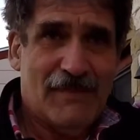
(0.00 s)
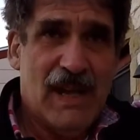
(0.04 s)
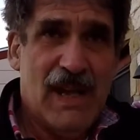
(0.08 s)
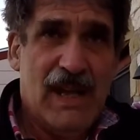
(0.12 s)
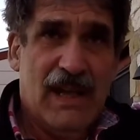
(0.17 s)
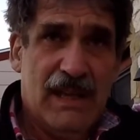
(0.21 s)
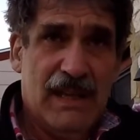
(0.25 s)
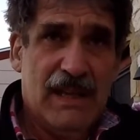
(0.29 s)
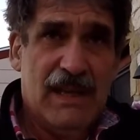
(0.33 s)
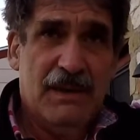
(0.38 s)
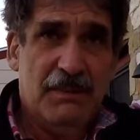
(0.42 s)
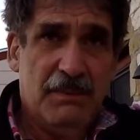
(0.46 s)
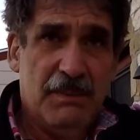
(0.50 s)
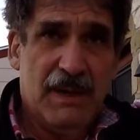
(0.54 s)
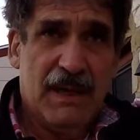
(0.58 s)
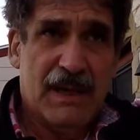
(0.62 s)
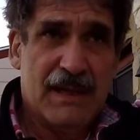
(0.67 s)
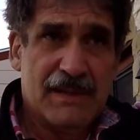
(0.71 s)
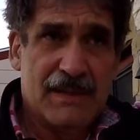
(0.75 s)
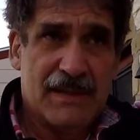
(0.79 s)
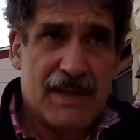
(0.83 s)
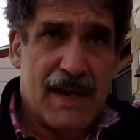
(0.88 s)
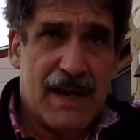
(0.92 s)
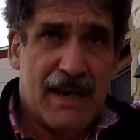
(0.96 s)
And then we
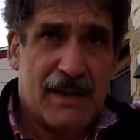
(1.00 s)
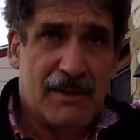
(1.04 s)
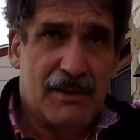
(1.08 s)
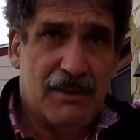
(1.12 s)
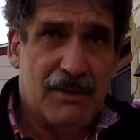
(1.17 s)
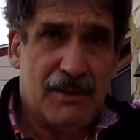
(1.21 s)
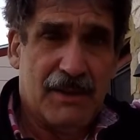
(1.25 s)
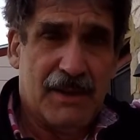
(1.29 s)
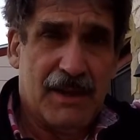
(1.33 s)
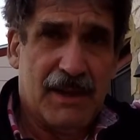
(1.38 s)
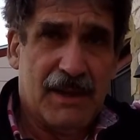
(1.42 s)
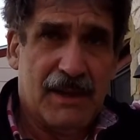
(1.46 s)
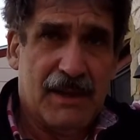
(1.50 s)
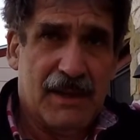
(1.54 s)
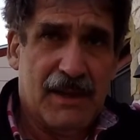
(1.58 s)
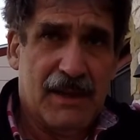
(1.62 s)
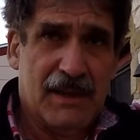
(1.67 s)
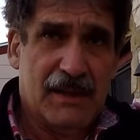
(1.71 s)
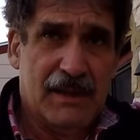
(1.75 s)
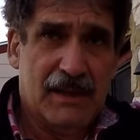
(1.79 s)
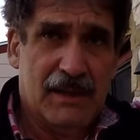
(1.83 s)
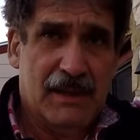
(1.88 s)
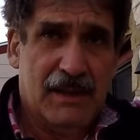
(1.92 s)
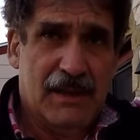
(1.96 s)
can tackle
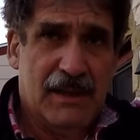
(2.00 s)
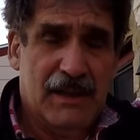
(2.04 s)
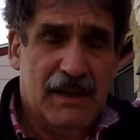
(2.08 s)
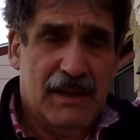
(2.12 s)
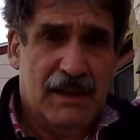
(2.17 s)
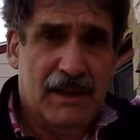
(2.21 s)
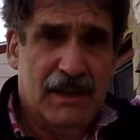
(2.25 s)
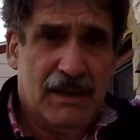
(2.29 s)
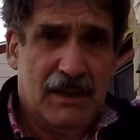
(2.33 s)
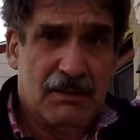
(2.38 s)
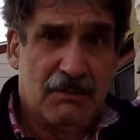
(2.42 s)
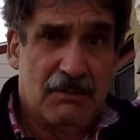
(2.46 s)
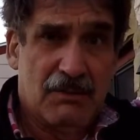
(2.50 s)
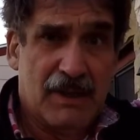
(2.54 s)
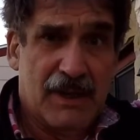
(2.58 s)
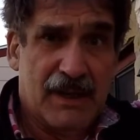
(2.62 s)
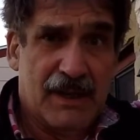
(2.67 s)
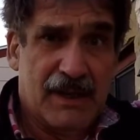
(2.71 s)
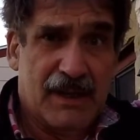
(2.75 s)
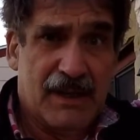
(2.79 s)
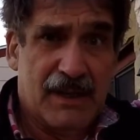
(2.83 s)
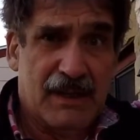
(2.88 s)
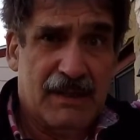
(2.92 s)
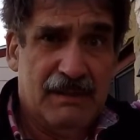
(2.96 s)
the
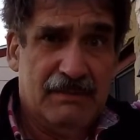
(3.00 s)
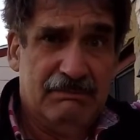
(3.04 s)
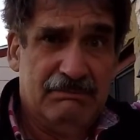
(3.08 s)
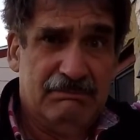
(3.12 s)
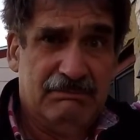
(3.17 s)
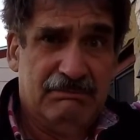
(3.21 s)
rig.